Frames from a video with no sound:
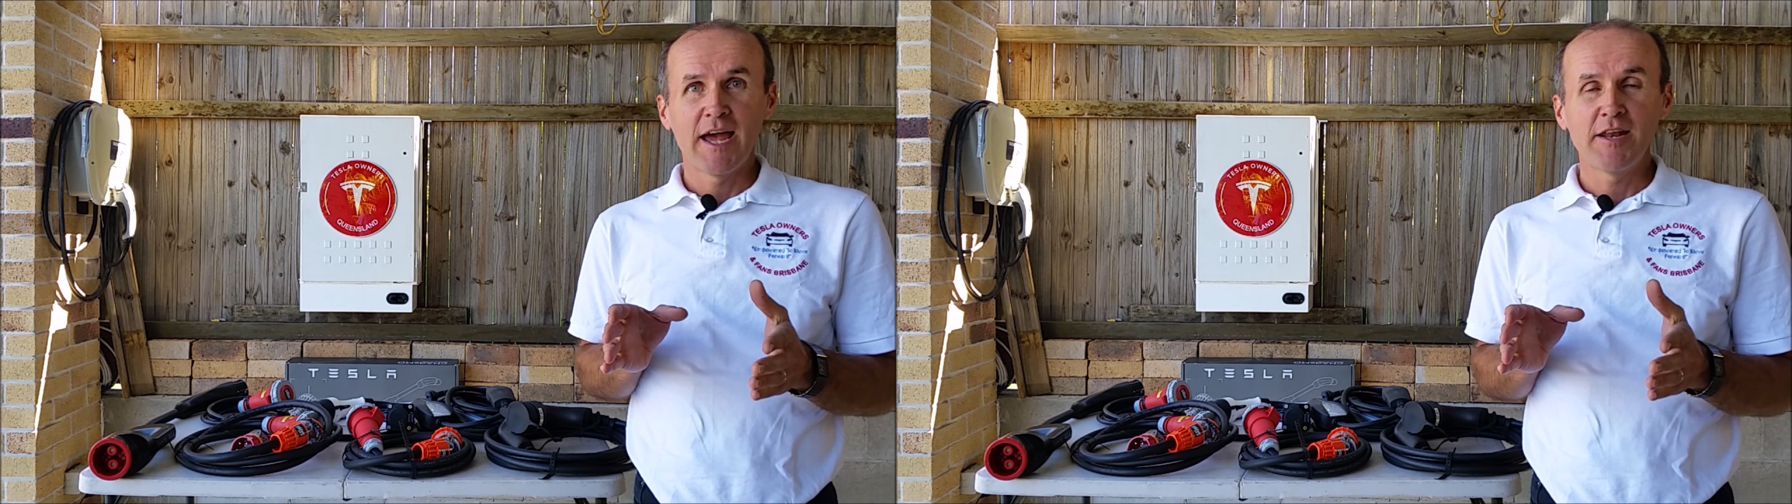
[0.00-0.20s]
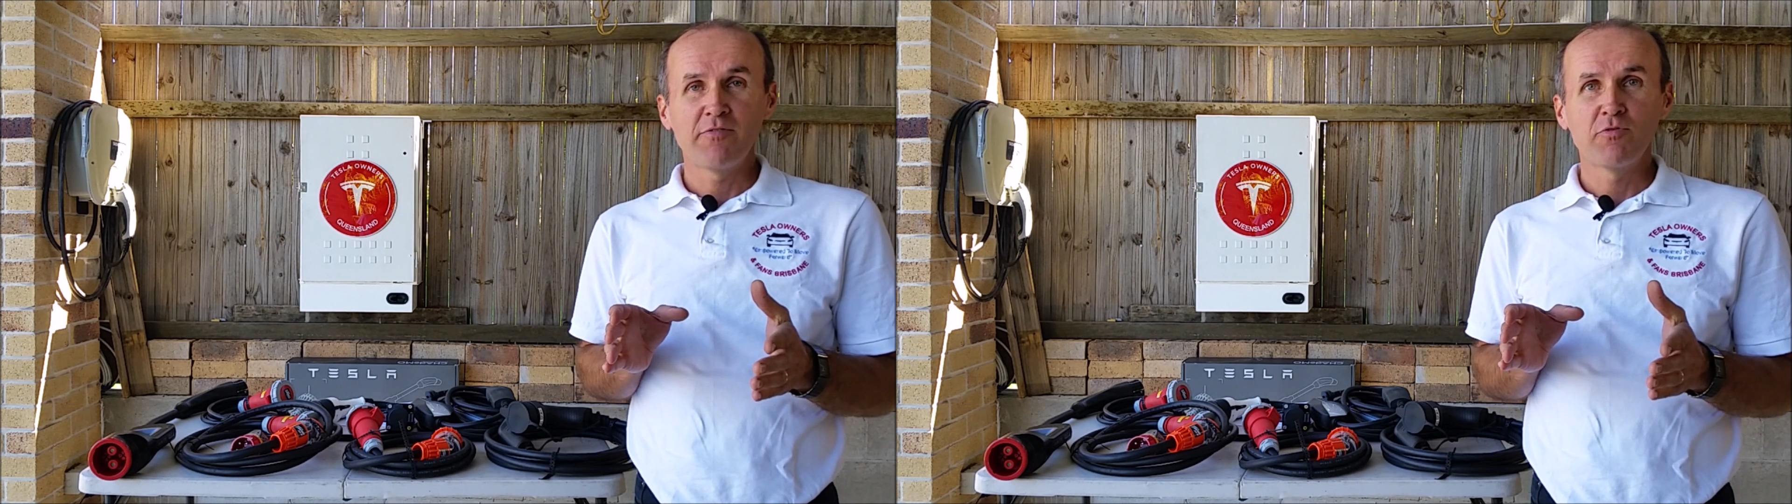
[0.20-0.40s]

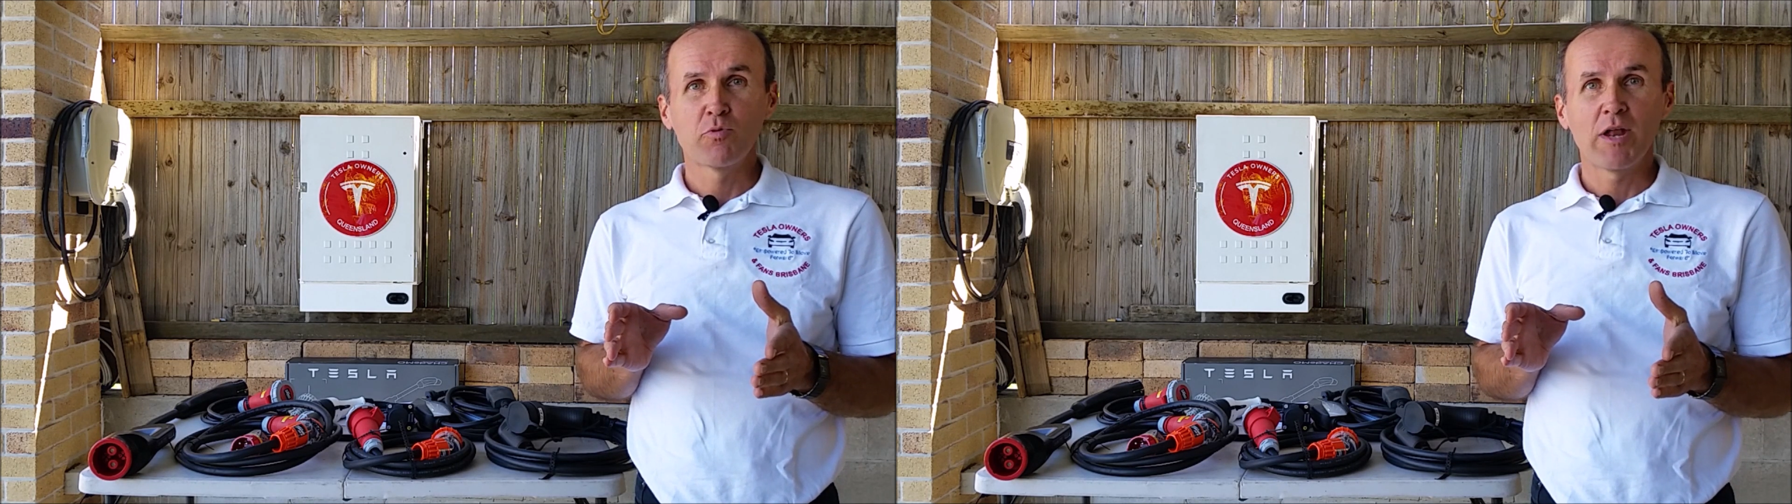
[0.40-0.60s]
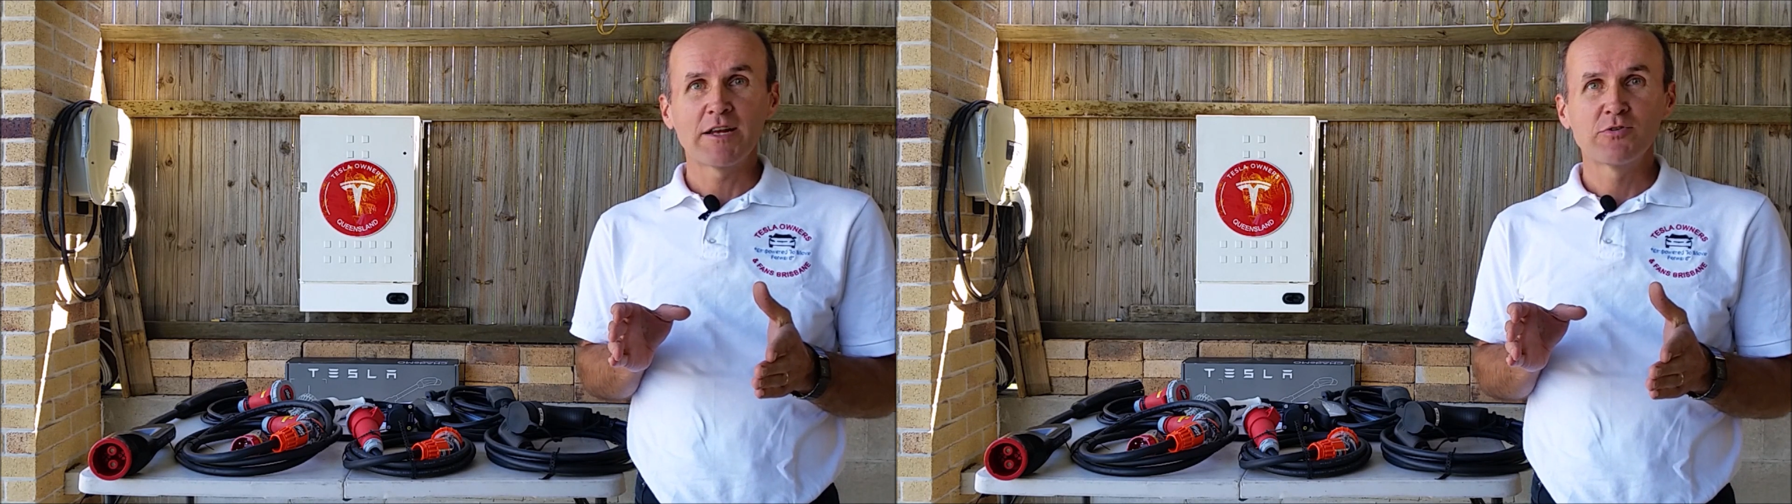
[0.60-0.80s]
and if you
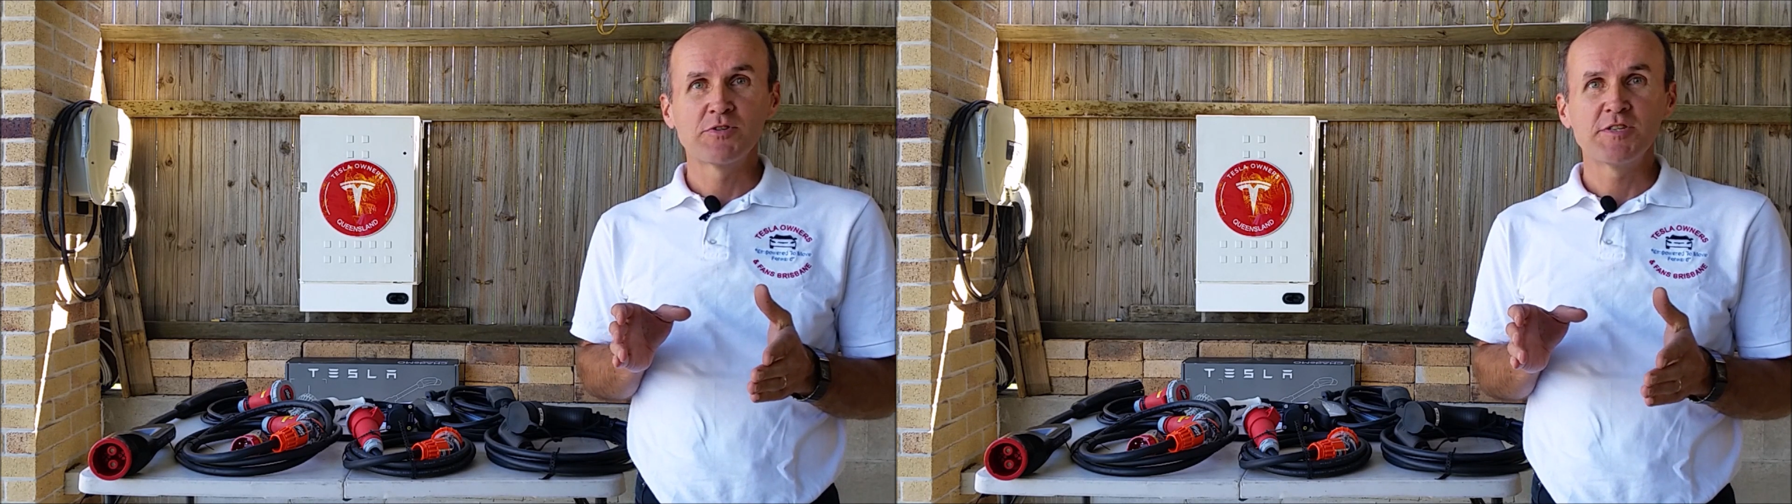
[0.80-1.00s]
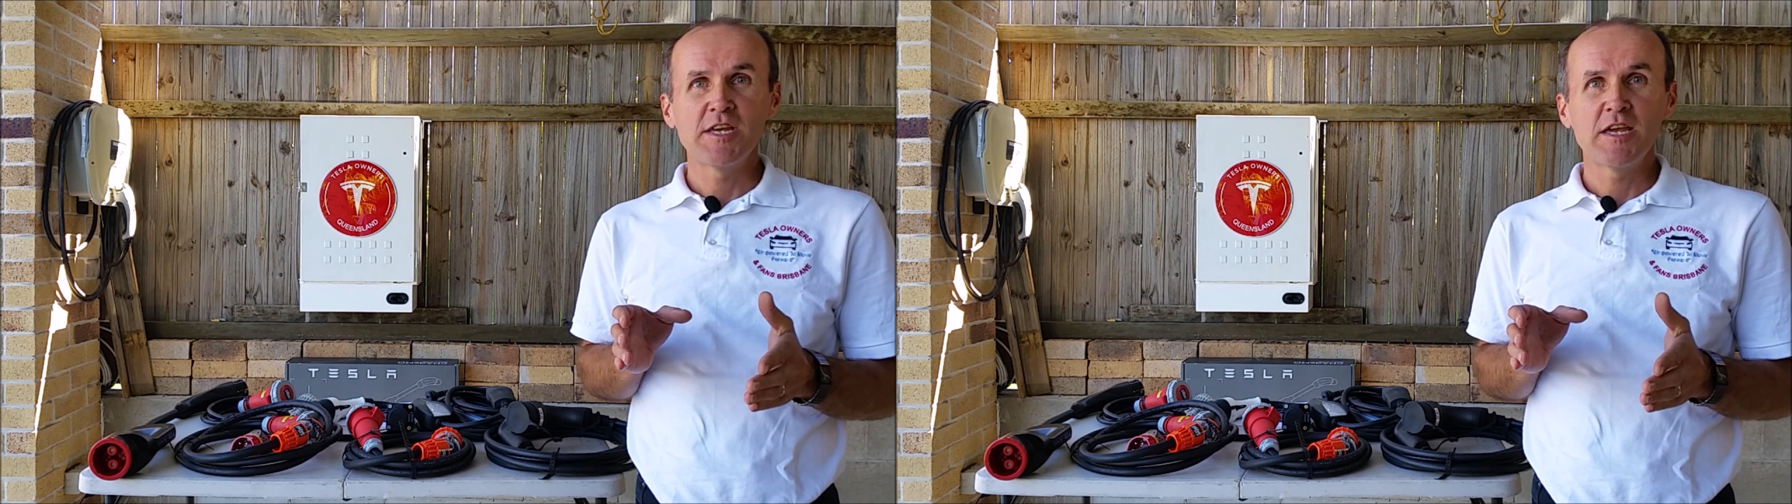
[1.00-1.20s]
would like to
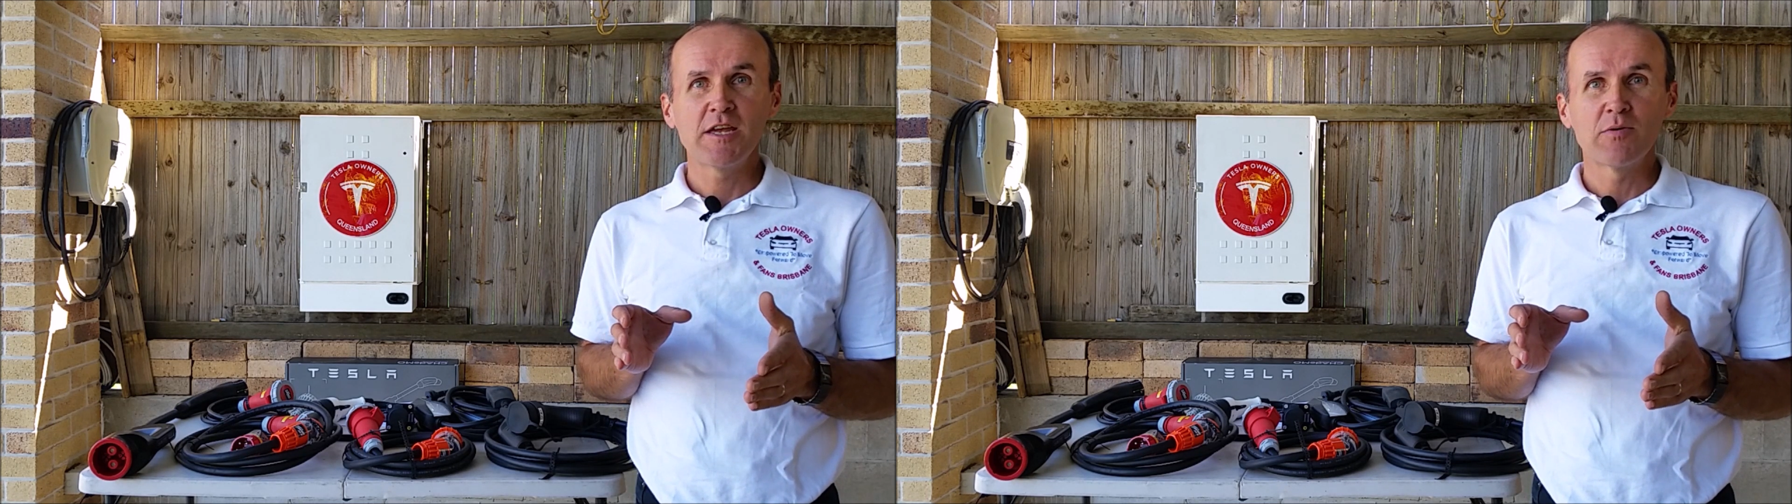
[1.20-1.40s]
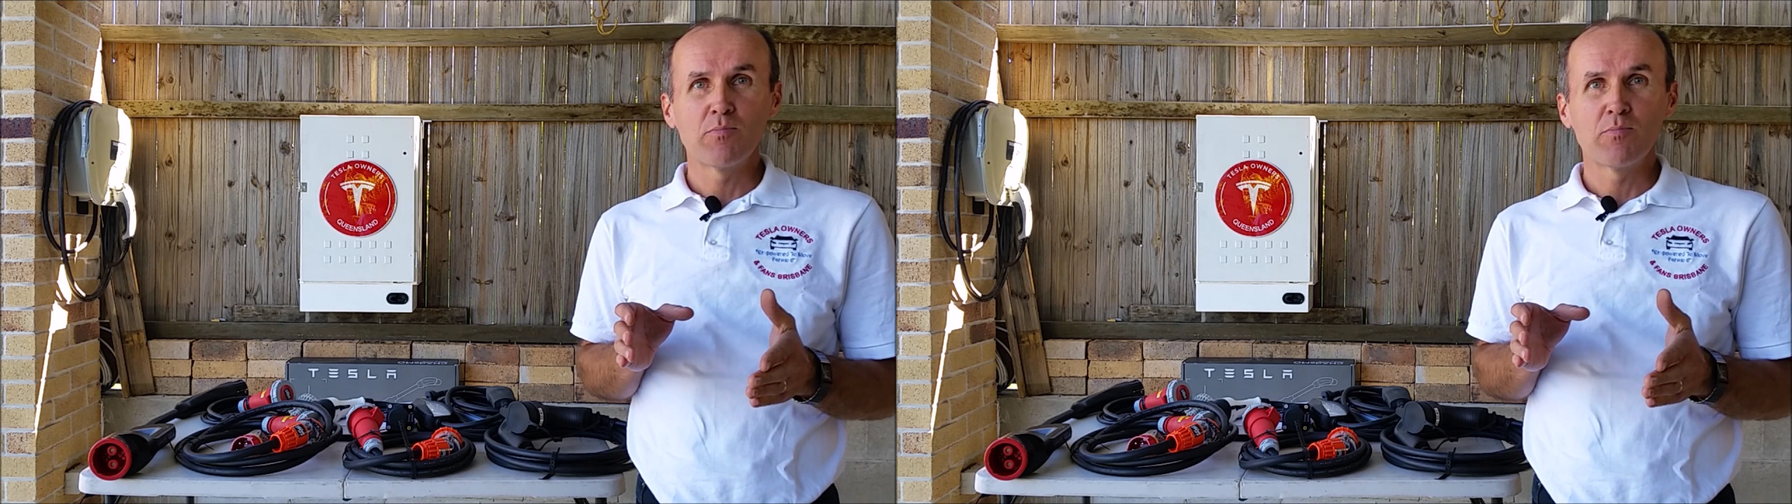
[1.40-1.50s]
see